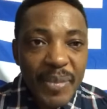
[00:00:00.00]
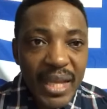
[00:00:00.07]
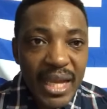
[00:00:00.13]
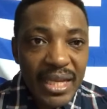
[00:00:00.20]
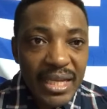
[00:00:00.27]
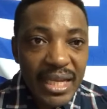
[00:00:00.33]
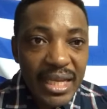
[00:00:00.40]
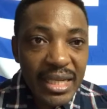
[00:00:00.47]

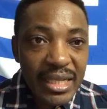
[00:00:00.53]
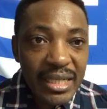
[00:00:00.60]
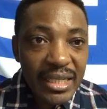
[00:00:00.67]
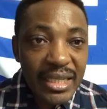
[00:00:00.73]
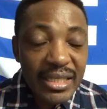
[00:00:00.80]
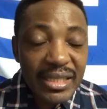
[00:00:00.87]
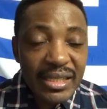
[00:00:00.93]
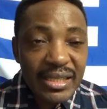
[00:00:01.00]
And
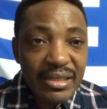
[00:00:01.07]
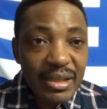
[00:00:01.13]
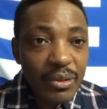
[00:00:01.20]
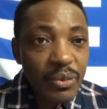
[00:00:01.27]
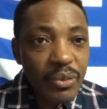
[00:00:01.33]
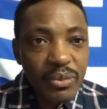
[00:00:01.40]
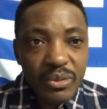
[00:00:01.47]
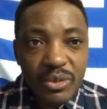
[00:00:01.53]
it is
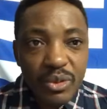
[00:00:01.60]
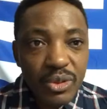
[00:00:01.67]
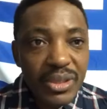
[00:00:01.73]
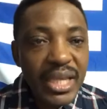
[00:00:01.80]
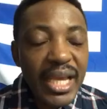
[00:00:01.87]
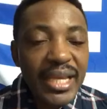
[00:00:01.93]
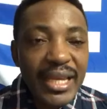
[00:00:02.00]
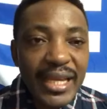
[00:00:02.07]
to
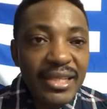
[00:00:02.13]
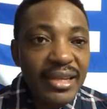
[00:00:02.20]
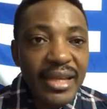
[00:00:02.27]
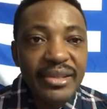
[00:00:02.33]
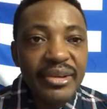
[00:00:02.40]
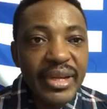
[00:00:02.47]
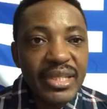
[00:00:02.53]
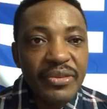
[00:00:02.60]
stay in
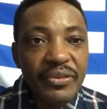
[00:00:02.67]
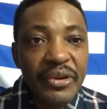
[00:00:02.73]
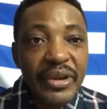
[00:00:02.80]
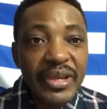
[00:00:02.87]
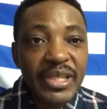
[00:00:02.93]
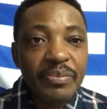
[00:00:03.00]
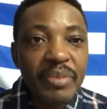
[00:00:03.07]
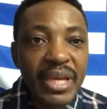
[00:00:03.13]
Nigeria is a
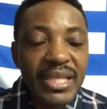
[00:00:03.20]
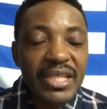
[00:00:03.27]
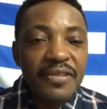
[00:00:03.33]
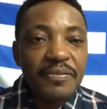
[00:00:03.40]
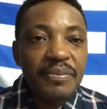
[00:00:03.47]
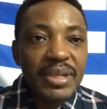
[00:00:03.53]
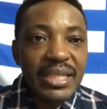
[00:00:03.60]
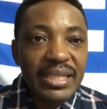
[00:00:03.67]
very
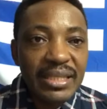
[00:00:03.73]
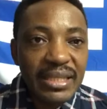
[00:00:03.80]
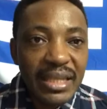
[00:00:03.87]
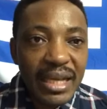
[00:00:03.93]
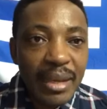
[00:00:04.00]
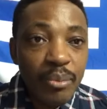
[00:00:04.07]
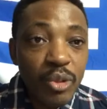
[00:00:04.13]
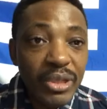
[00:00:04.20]
expensive place.
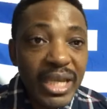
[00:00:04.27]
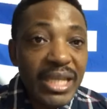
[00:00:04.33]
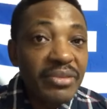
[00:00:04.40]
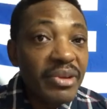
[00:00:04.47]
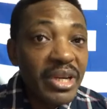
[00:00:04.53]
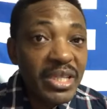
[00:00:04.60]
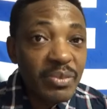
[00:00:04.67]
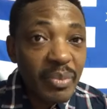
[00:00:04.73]
Abuja is
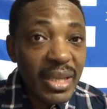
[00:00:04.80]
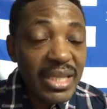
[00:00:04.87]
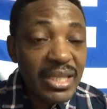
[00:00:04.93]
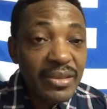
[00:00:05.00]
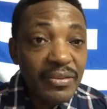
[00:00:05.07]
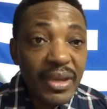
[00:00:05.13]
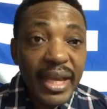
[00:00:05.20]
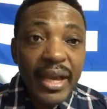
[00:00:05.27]
very
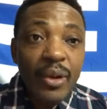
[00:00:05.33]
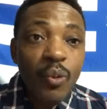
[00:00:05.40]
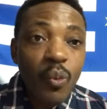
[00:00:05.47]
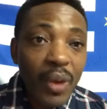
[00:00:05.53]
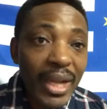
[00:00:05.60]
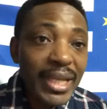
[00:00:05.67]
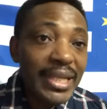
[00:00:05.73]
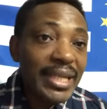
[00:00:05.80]
expensive.
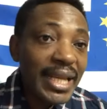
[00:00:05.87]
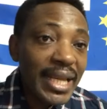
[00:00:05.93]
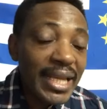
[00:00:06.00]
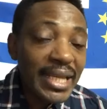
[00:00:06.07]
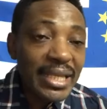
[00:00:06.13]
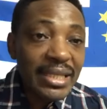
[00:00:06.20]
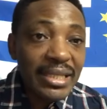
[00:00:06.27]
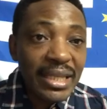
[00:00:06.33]
One
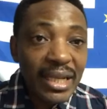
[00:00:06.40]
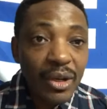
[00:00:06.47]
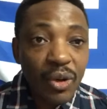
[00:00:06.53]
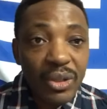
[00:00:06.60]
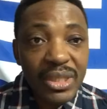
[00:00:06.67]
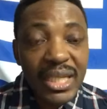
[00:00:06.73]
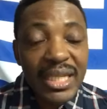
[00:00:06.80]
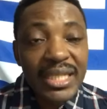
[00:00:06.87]
day in a
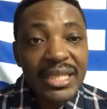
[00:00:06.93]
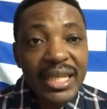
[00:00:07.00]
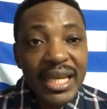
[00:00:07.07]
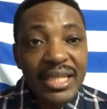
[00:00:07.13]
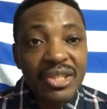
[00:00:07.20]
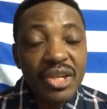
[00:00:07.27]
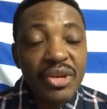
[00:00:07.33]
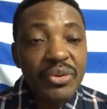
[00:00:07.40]
hotel in
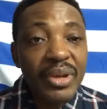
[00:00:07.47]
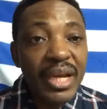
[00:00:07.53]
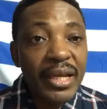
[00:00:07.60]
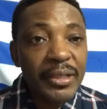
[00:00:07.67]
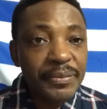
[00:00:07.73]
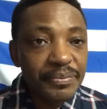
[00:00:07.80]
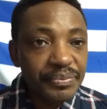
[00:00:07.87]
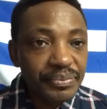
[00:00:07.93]

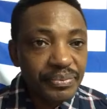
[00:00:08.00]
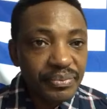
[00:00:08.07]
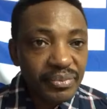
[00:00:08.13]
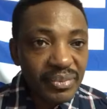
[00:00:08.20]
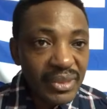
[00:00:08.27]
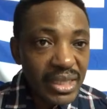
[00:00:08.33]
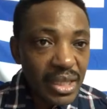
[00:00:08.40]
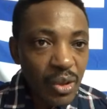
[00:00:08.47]
Nigeria,
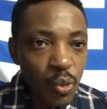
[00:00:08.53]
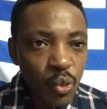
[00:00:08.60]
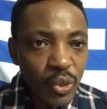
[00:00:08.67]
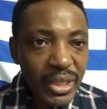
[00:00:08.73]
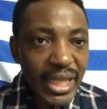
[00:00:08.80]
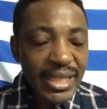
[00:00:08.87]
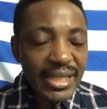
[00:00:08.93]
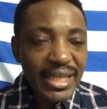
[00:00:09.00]

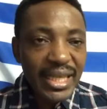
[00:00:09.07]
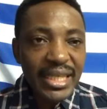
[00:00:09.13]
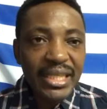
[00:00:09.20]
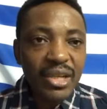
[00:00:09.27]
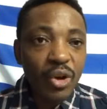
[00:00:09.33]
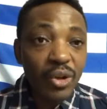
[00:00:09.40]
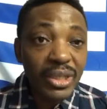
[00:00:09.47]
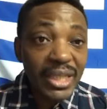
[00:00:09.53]
which I stayed
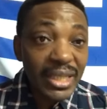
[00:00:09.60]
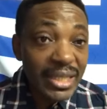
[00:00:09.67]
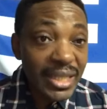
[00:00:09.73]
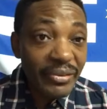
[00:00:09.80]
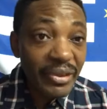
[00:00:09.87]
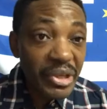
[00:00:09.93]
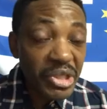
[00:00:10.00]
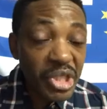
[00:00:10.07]
in a hotel, it's
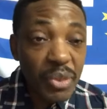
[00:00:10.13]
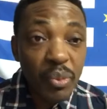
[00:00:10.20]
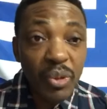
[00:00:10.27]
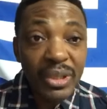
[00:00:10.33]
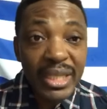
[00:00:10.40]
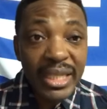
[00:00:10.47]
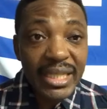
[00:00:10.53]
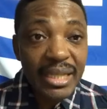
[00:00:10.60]
a very cheap
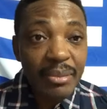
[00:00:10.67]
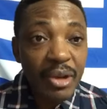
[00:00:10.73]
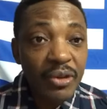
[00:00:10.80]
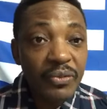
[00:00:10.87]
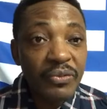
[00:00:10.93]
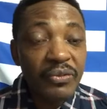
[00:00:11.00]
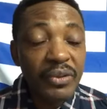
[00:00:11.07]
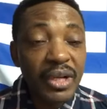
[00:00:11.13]
hotel, it's
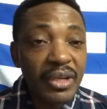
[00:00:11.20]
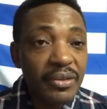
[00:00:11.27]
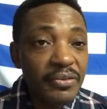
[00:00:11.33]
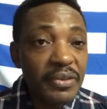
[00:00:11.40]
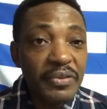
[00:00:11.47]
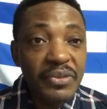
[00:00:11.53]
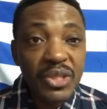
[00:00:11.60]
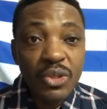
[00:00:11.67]
about
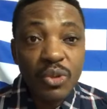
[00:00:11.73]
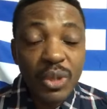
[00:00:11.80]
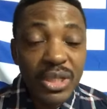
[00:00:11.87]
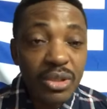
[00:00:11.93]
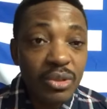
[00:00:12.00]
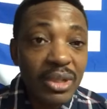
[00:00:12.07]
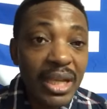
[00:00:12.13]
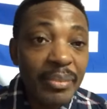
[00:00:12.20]

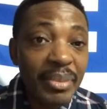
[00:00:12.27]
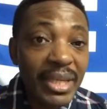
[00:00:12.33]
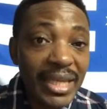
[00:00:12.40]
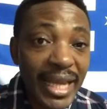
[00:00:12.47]
$50 per